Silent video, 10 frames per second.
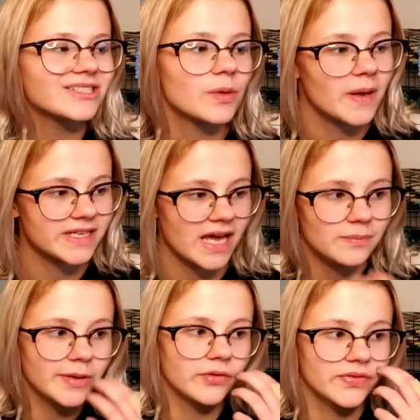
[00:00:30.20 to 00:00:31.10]
so my
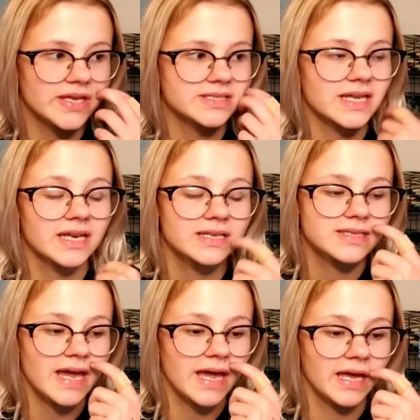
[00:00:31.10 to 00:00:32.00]
dad built this. It is
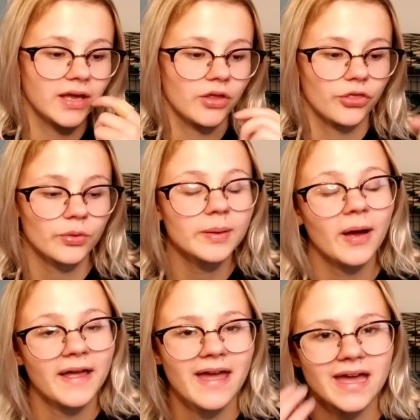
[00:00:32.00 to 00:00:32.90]
a
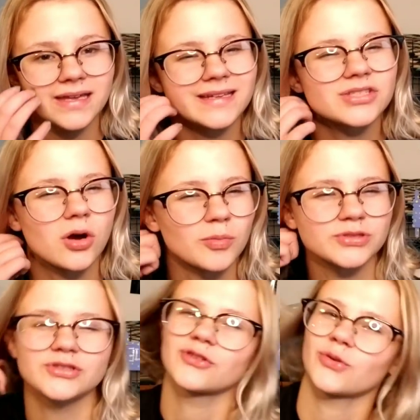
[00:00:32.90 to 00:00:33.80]
3x8. It's
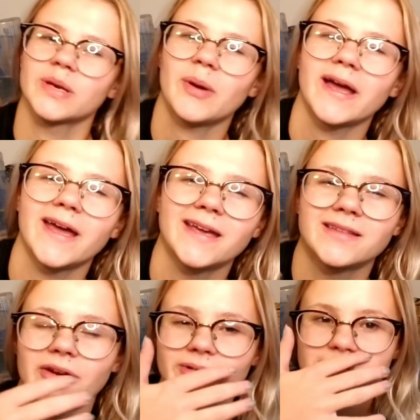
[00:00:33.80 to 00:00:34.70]
almost a 3x8.
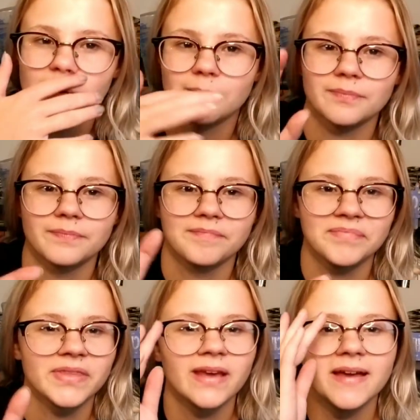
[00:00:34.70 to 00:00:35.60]
There are some
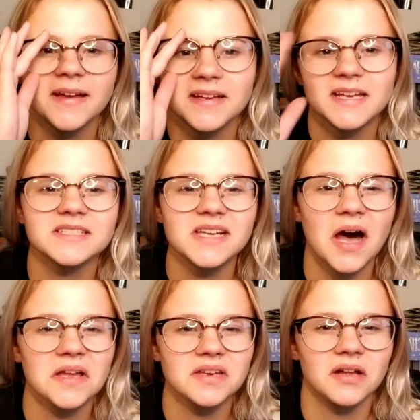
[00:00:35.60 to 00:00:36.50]
it's
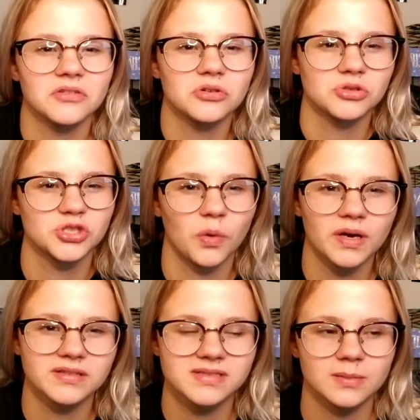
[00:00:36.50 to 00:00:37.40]
cut a little short
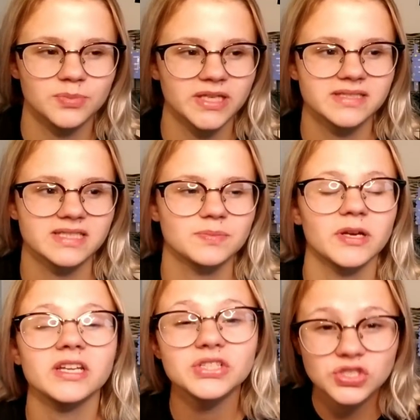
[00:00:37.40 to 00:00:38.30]
in some places,
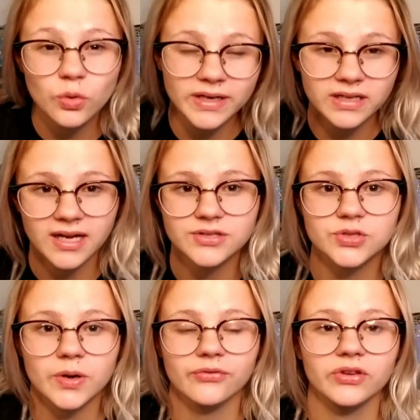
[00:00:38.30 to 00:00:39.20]
but it's 29
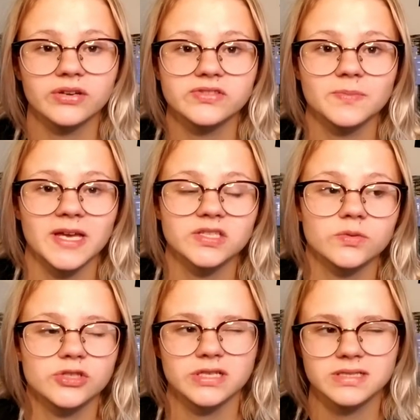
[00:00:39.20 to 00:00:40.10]
square feet of space,
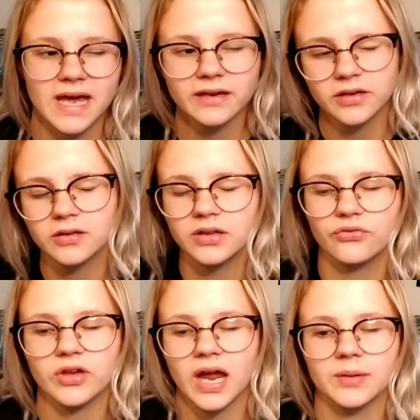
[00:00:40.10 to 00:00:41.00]
which can technically
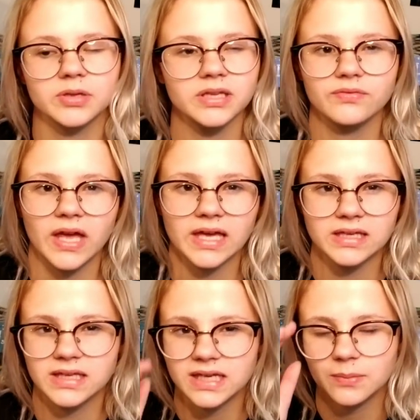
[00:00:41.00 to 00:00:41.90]
fit, I believe,
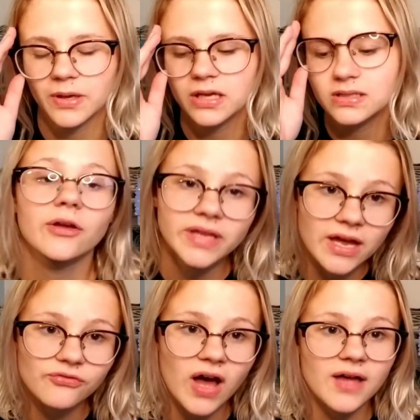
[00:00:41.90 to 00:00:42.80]
eight guinea pigs. And we
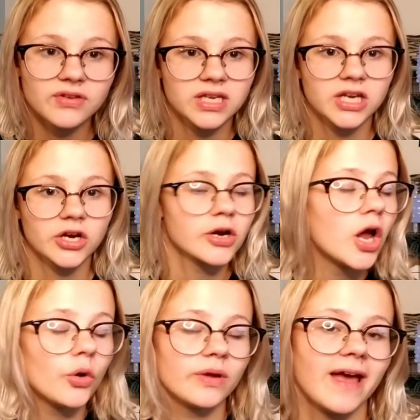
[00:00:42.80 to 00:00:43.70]
have five in here.
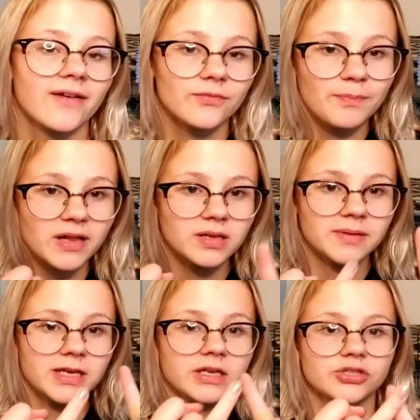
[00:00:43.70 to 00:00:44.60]
We have
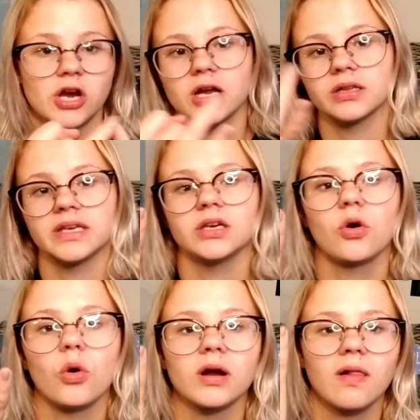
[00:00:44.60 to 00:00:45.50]
Bellamy, Charlie,
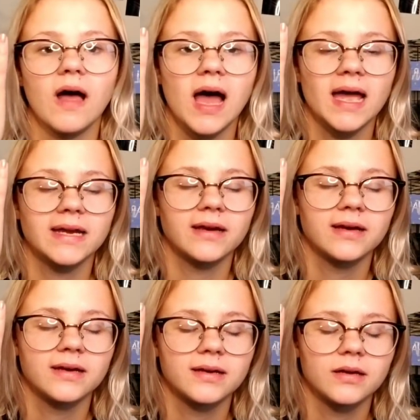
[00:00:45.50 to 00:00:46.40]
Coraline,
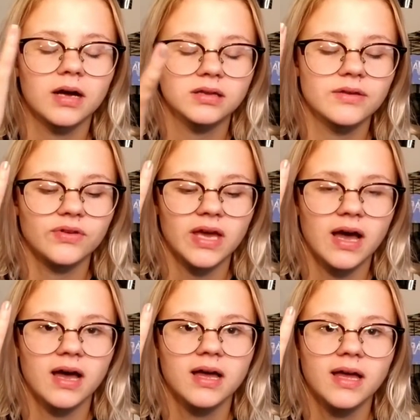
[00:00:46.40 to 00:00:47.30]

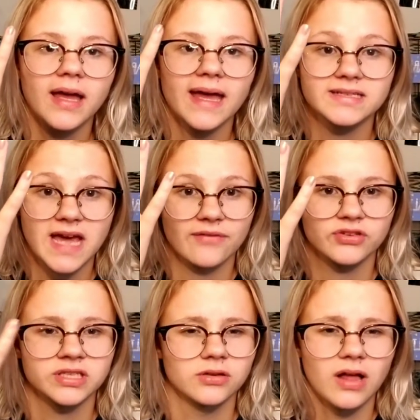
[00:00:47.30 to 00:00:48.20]
Olivia, and
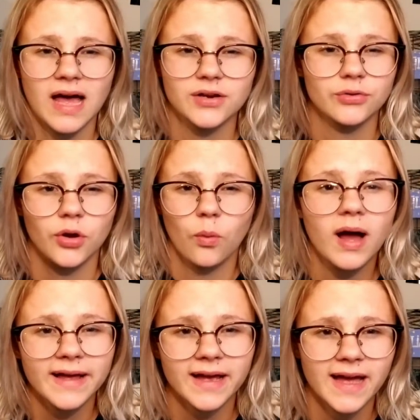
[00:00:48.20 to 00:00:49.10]
Daffodil. I don't know
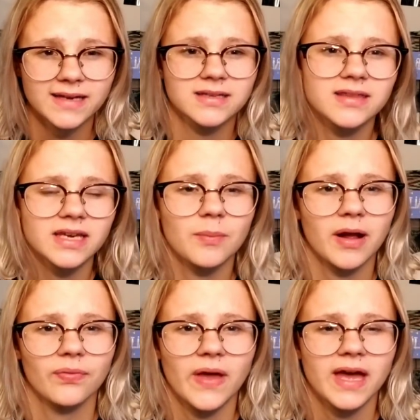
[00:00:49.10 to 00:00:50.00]
why I had to think
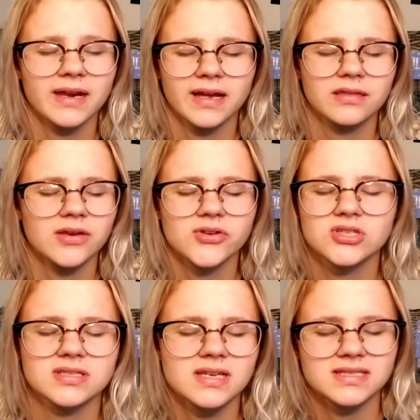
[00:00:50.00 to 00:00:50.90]
about that. I think it's
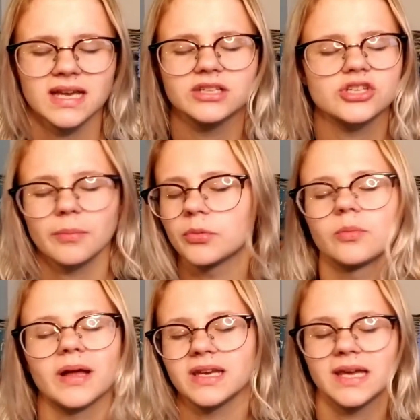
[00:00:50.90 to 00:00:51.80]
just because I jumble
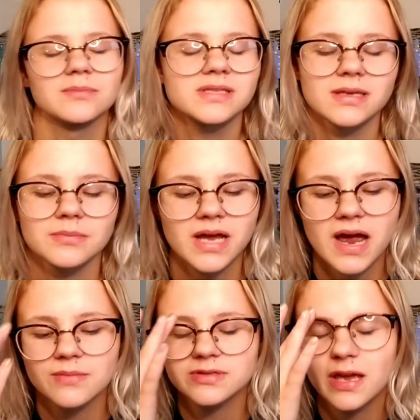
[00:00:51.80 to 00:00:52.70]
my names
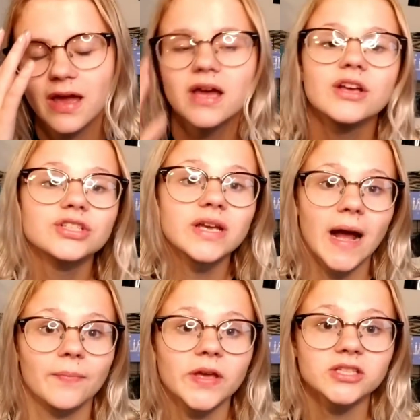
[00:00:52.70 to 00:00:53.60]
sometimes. So
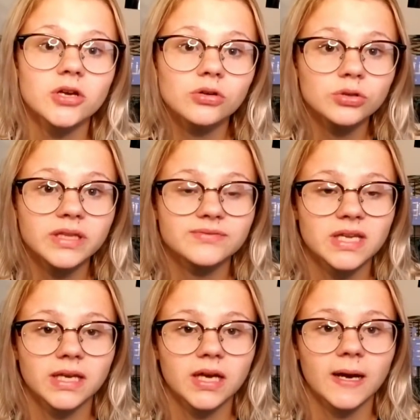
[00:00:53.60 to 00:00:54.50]
yeah, that's all who lives
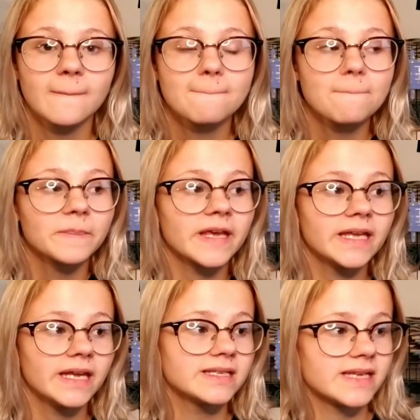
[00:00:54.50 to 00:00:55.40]
in here.
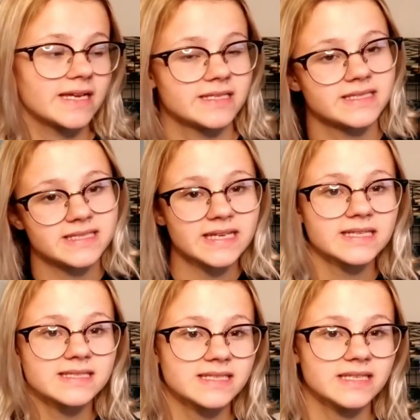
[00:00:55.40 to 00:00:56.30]
It is a
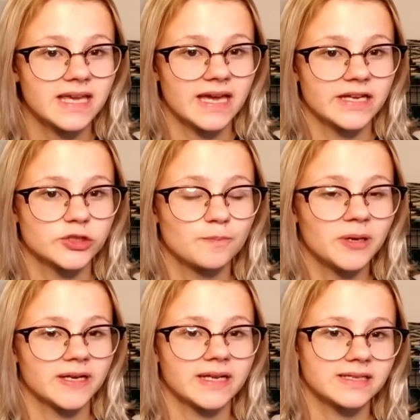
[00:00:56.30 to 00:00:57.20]
CNC cage,
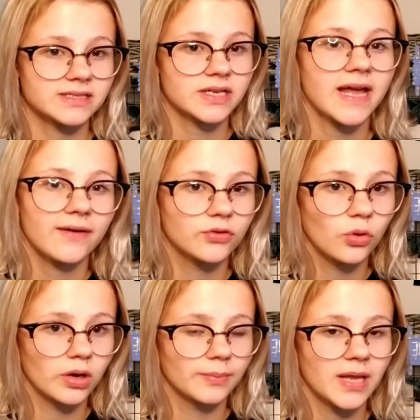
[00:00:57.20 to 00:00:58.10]
but it doesn't have
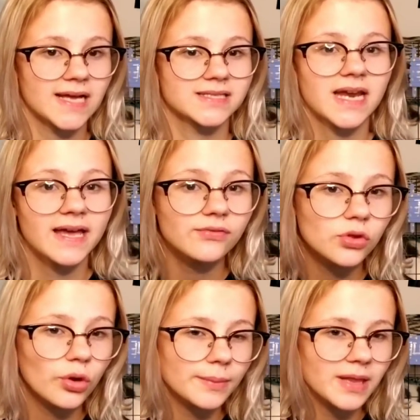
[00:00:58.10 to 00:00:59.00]
Coroplast. I have
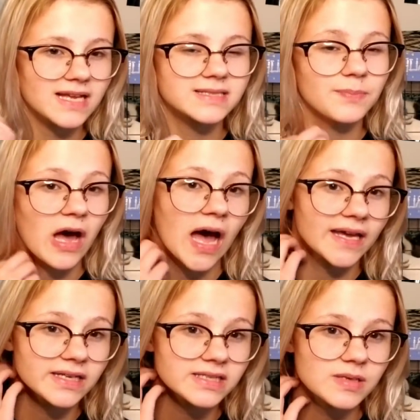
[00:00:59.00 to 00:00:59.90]
Coroplast behind it